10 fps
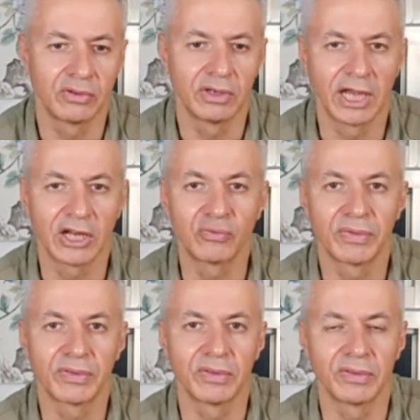
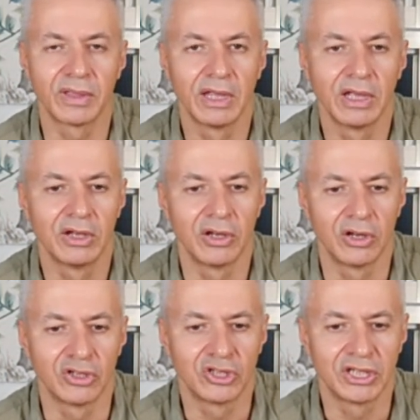actresses
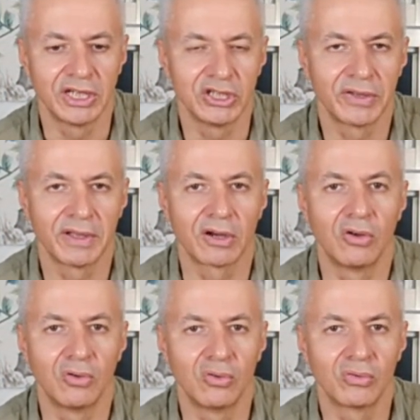change their
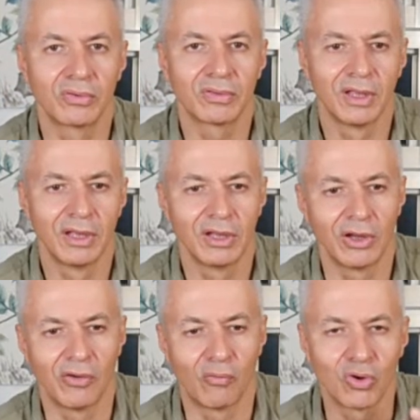clothes,
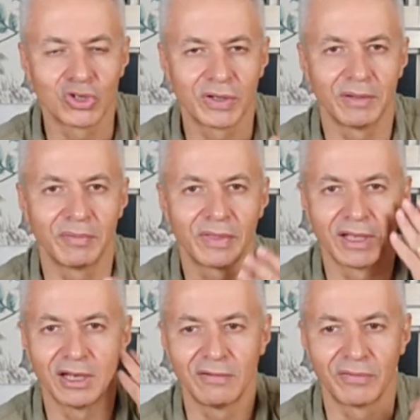wash
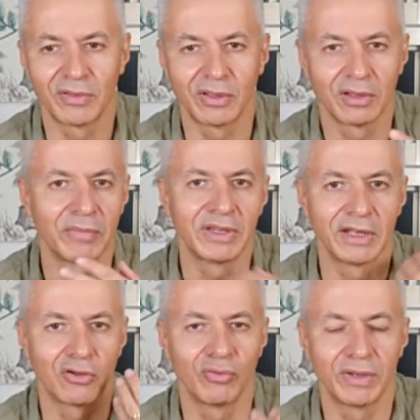themselves, take
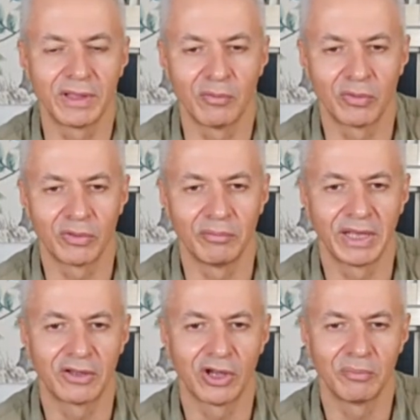away the
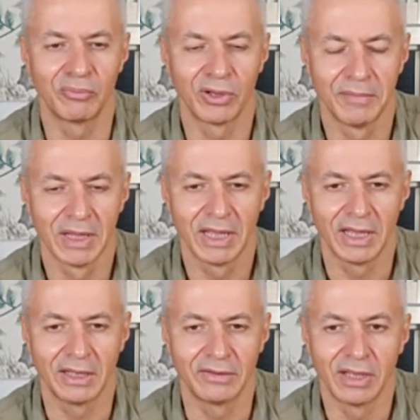makeup,
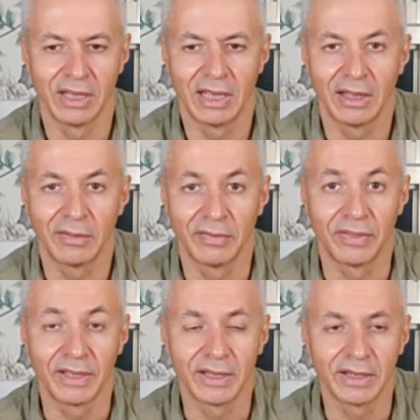and
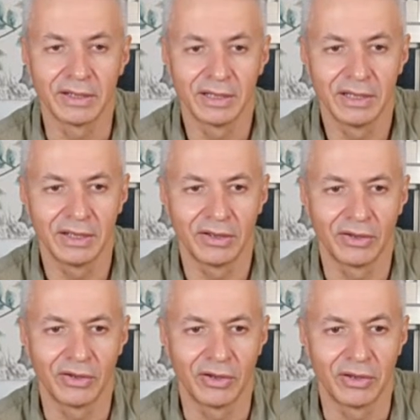there
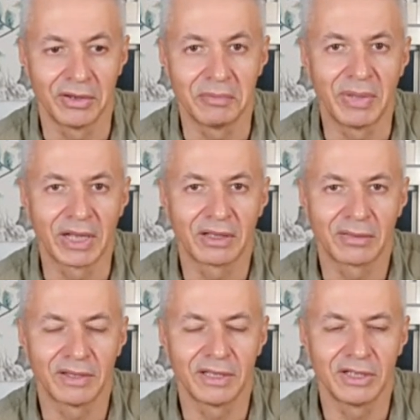
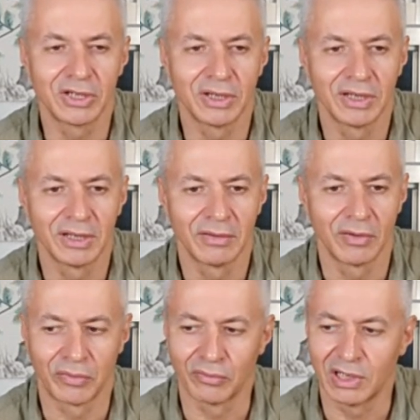backstage,
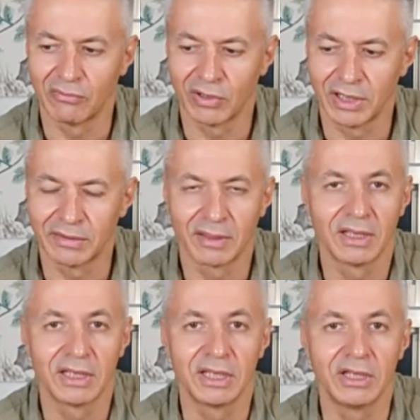Zola writes,
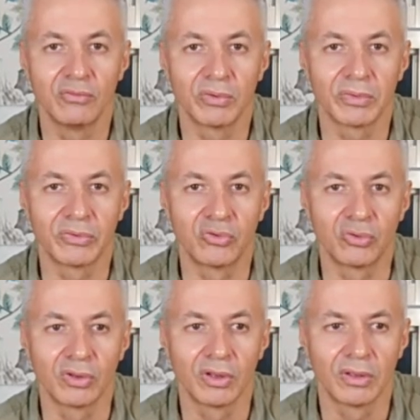he was
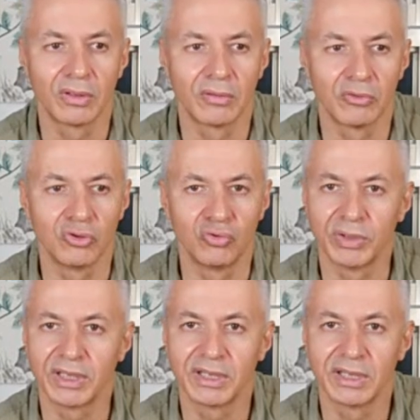
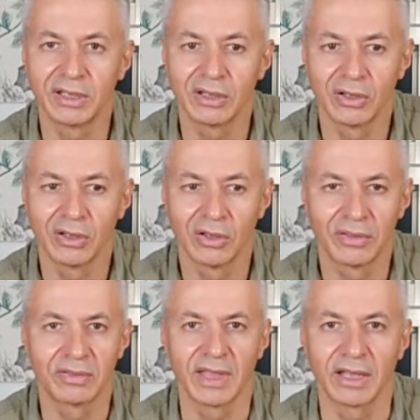drinking
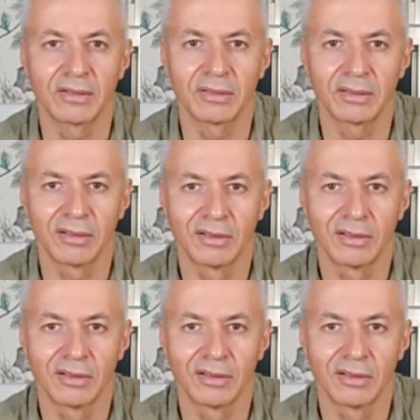sex.